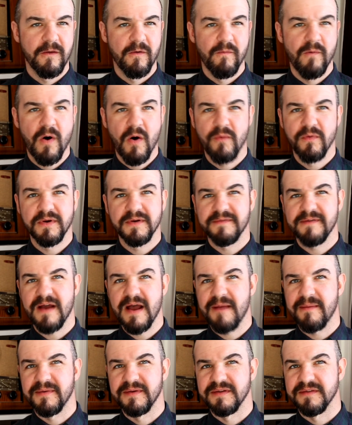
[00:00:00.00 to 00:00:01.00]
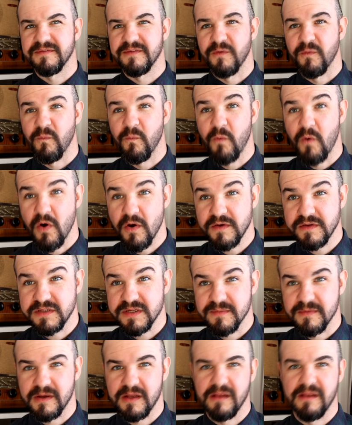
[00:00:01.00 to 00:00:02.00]
What would have happened if it was
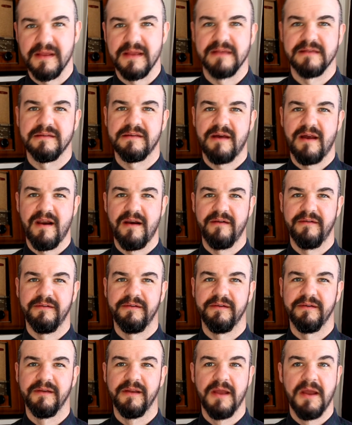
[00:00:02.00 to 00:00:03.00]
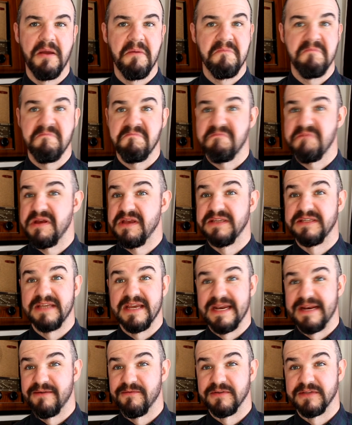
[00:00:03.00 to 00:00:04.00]
a MacLean tartan is
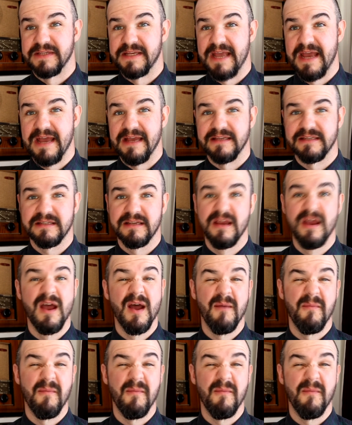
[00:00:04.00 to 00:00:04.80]
anyone's guess,